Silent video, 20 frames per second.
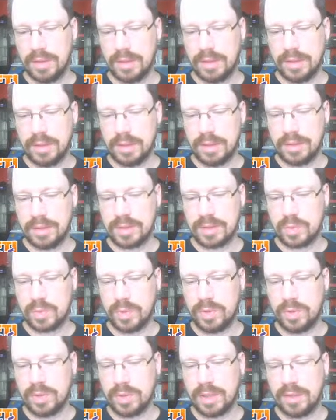then that's when you
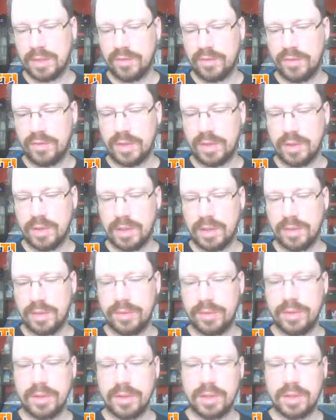kind of figure out the
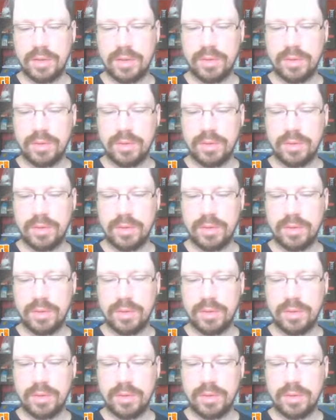color